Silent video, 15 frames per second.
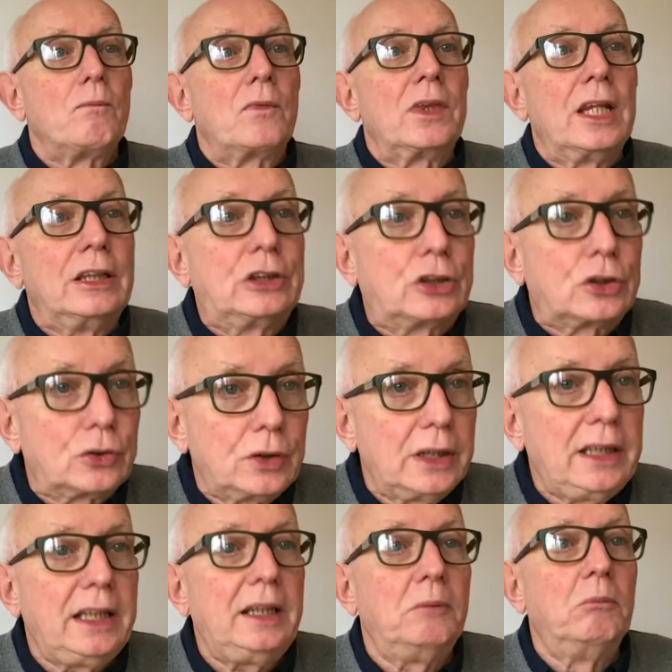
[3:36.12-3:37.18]
The
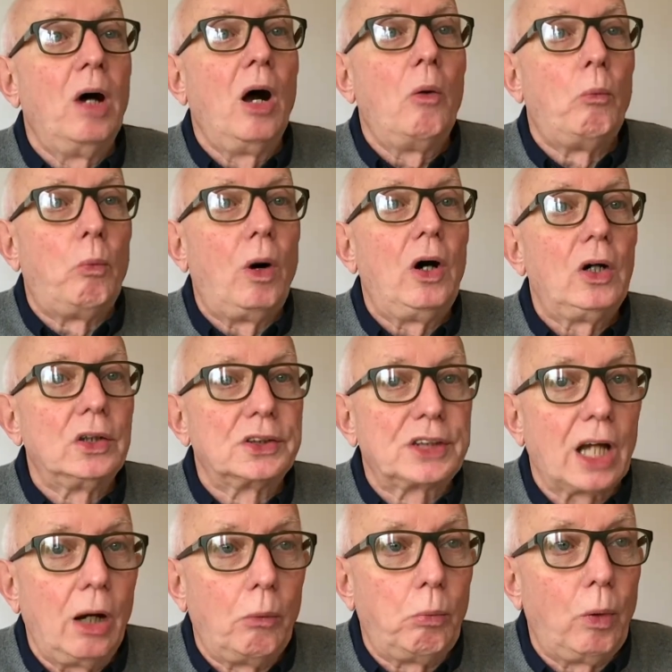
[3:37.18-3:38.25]
dream was
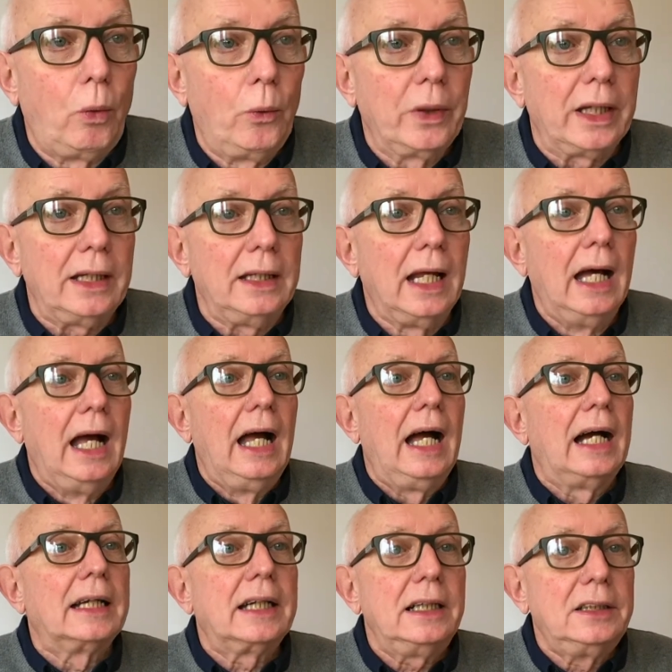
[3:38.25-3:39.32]
a warning
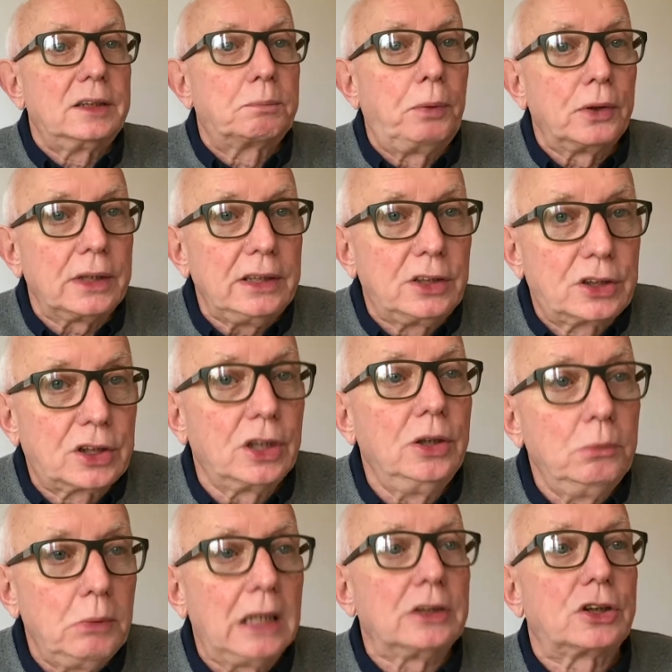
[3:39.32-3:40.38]
against putting too
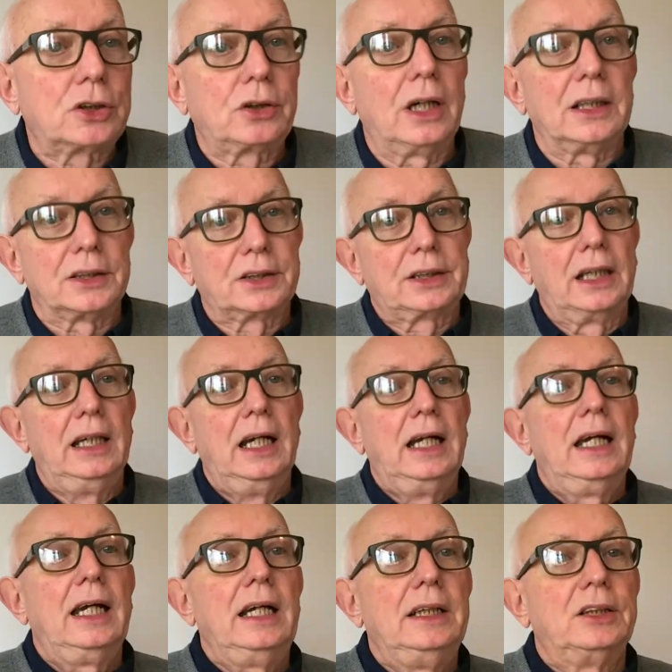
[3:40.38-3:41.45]
much trust
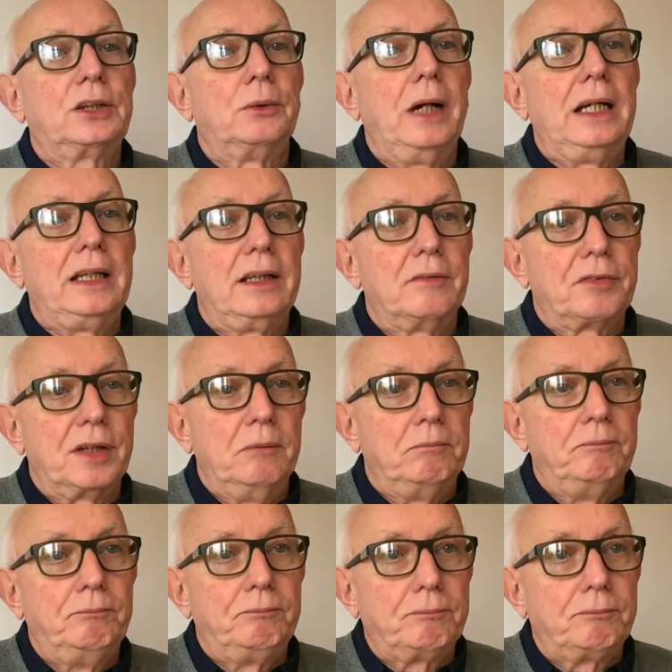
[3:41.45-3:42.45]
into any of them.